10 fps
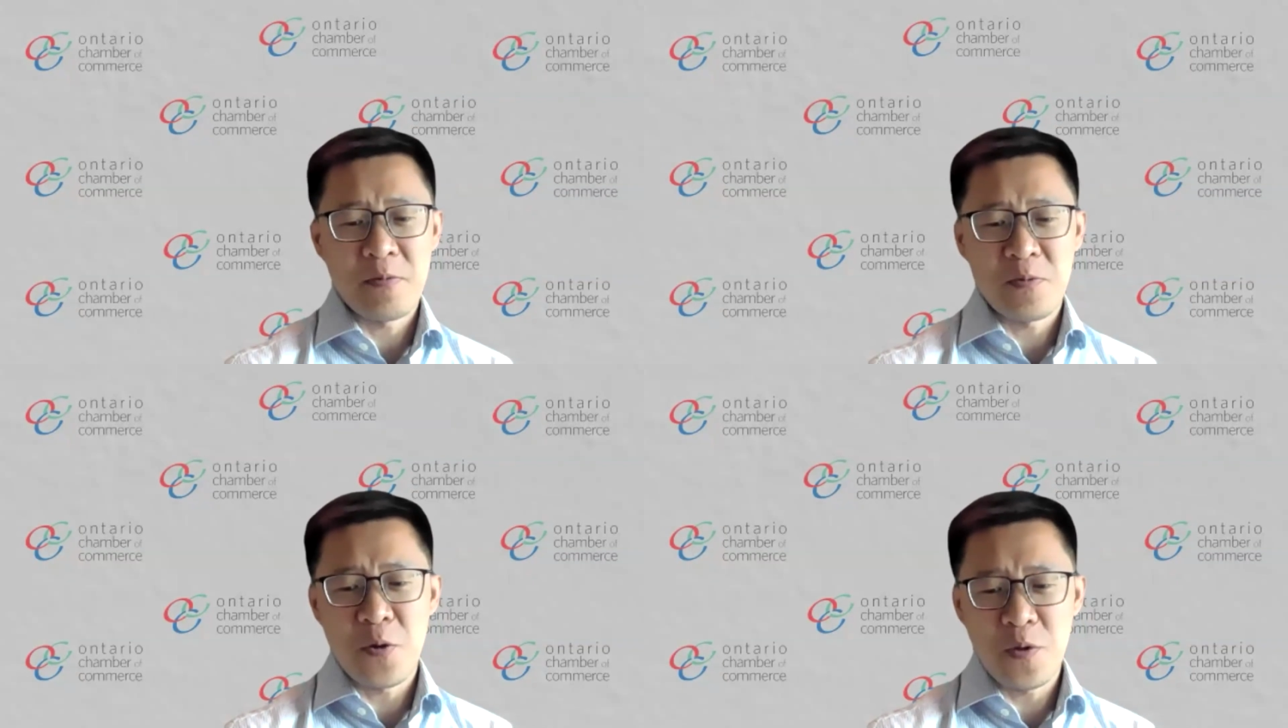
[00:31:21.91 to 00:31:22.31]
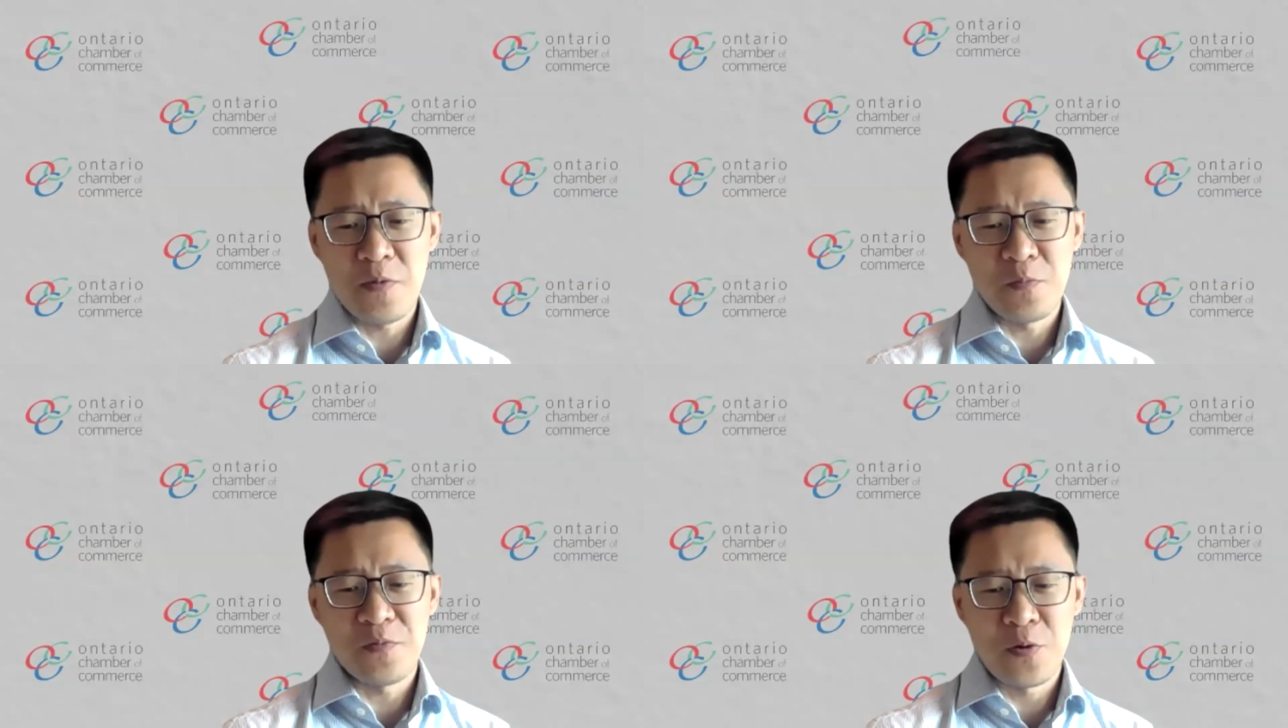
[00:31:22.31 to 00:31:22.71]
You know,
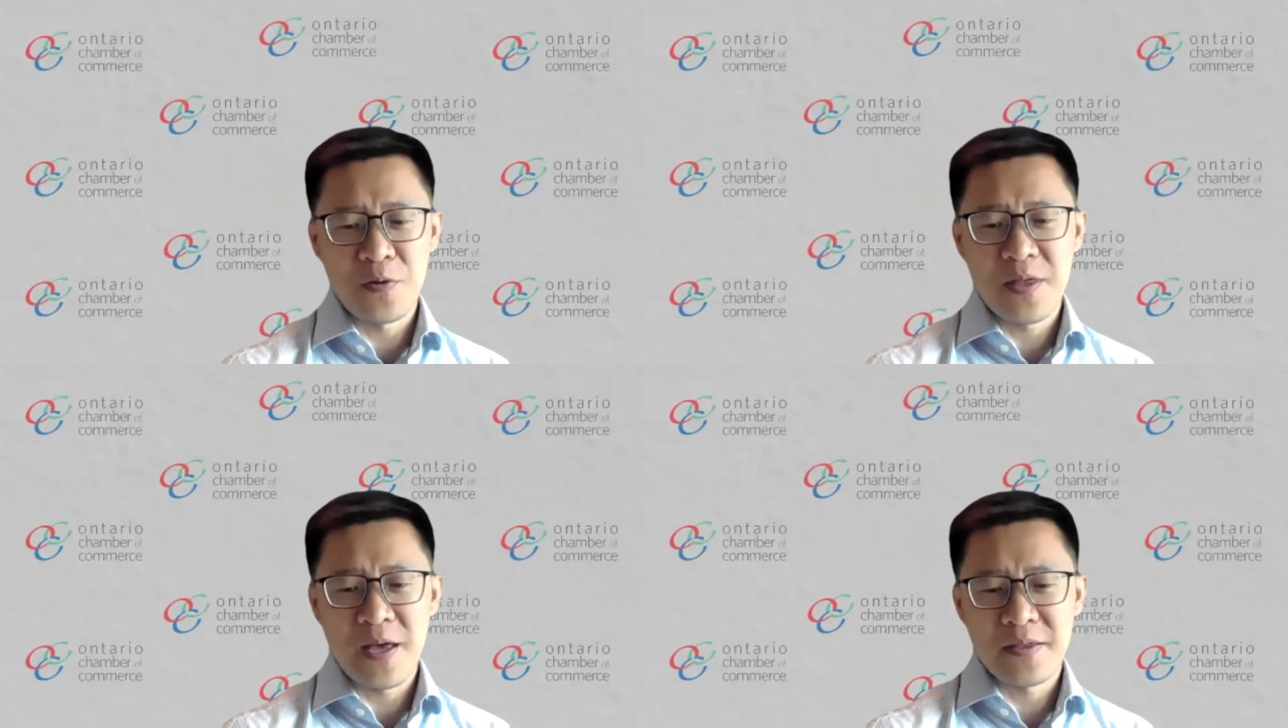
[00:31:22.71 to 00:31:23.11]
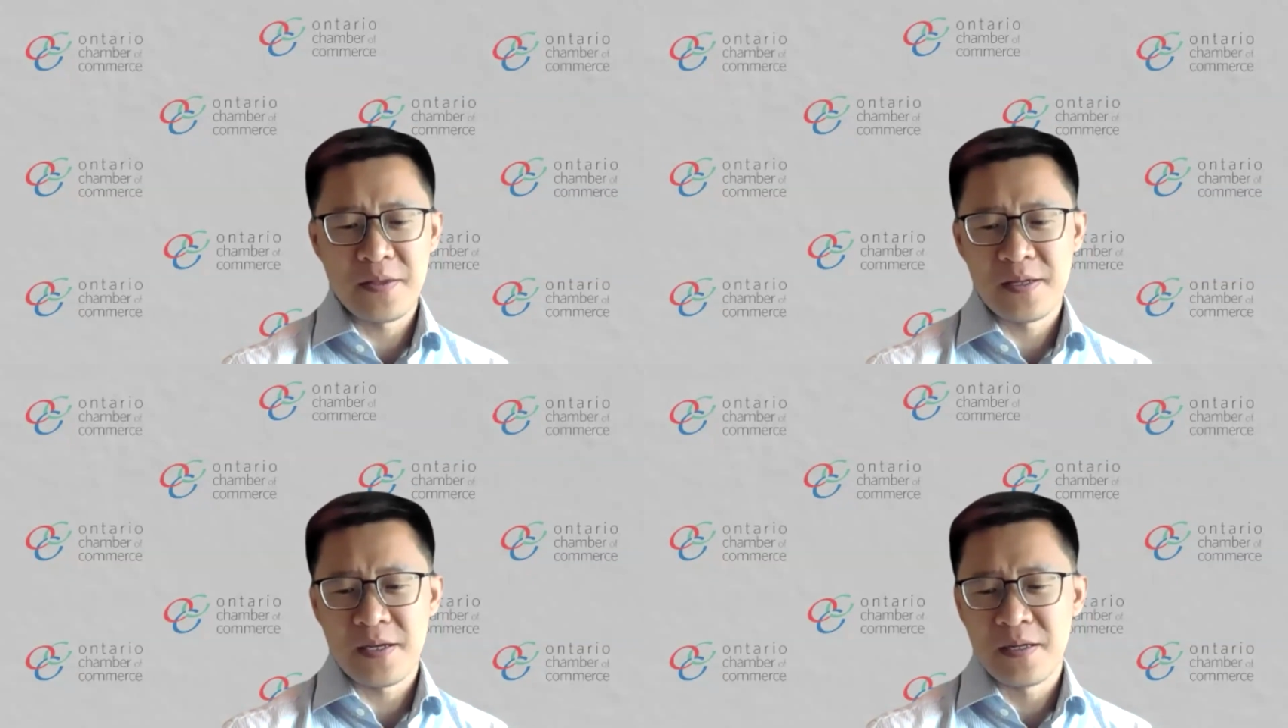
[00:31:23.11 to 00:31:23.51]
we've heard that
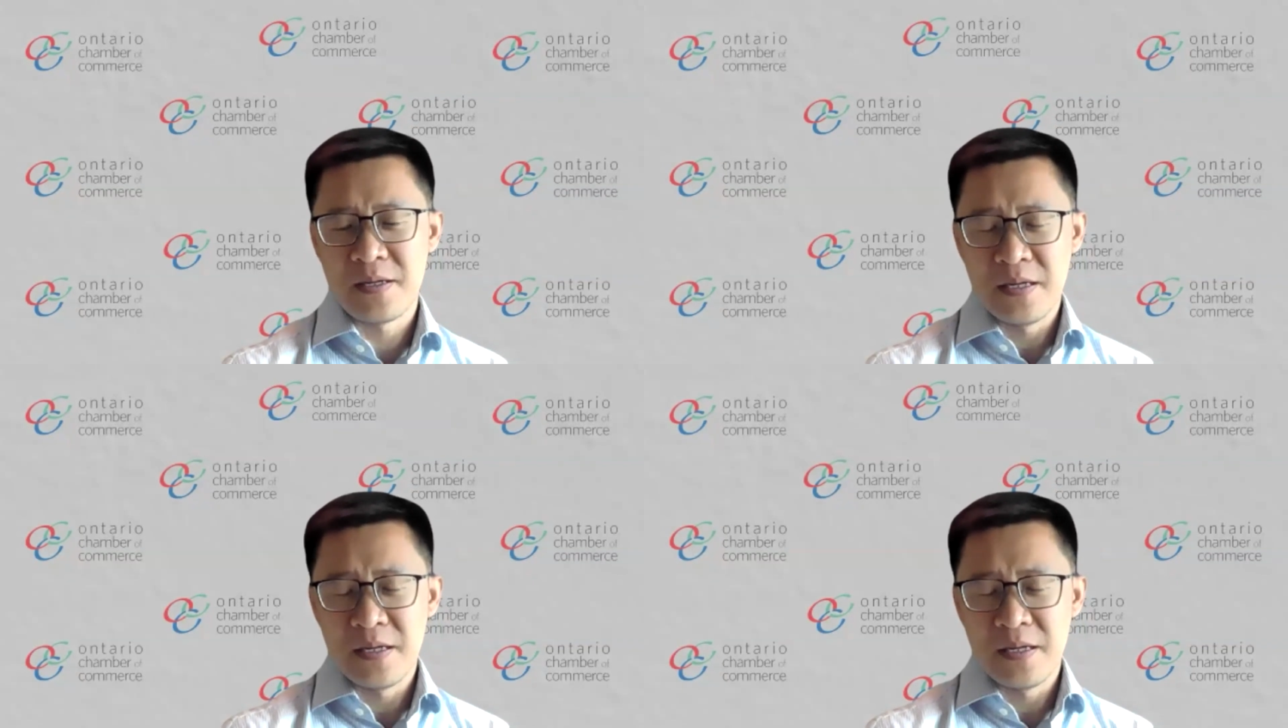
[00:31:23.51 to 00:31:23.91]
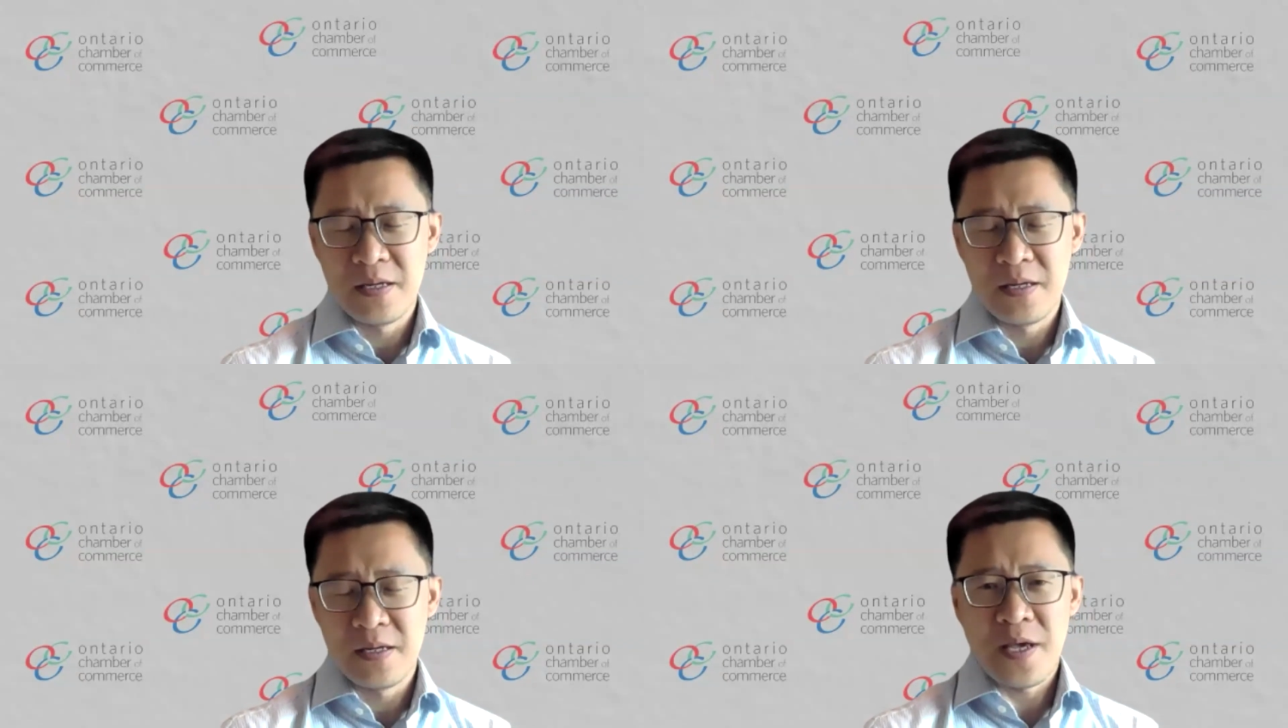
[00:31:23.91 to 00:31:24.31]

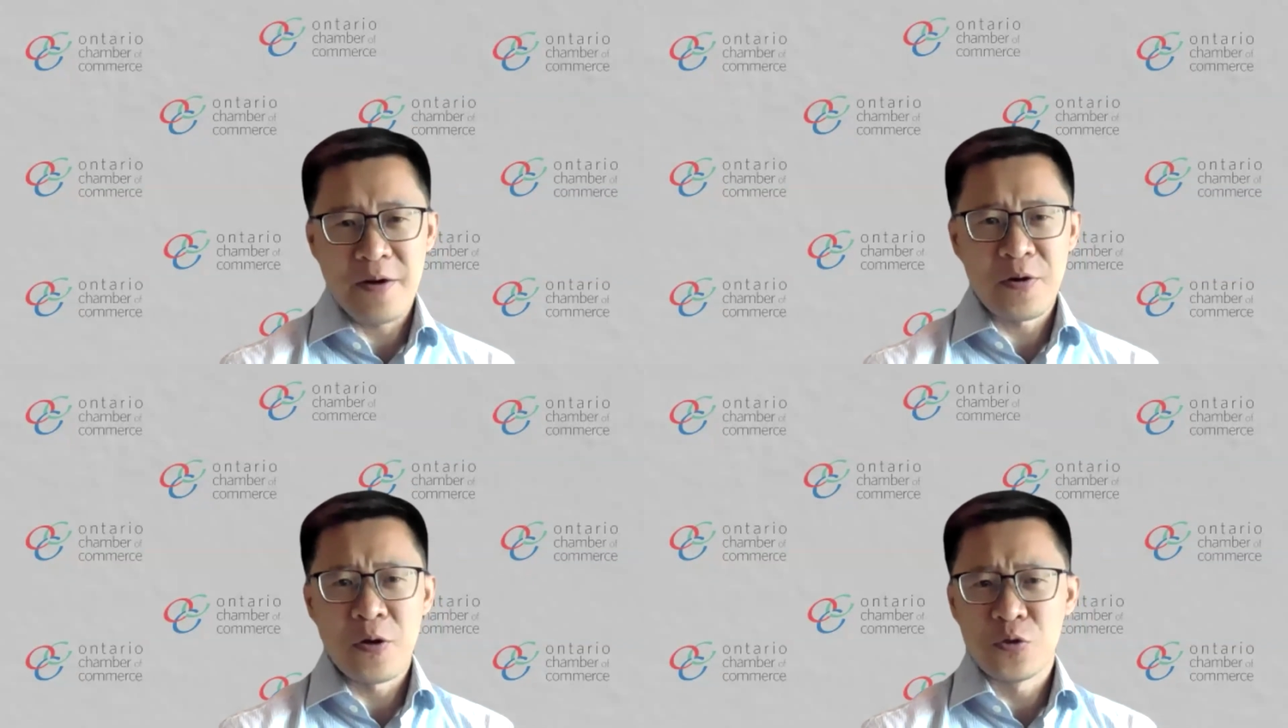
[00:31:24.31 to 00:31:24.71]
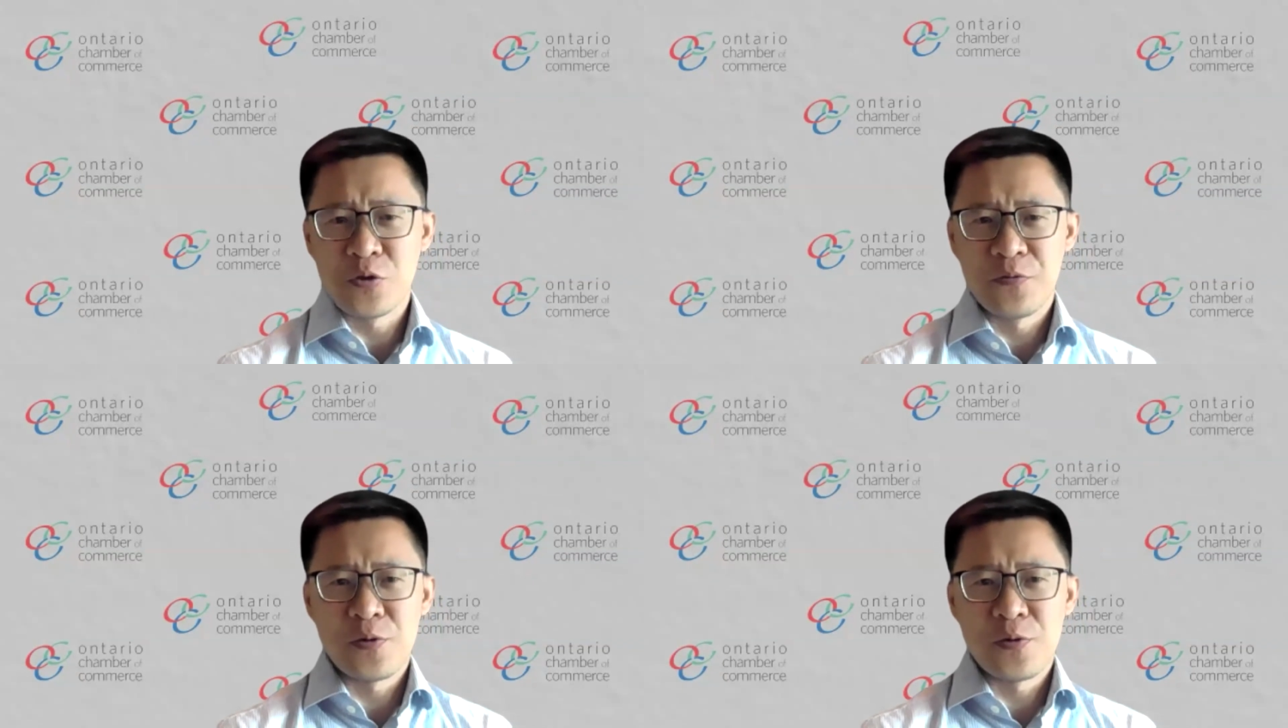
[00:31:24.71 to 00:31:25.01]
you know, the agriculture,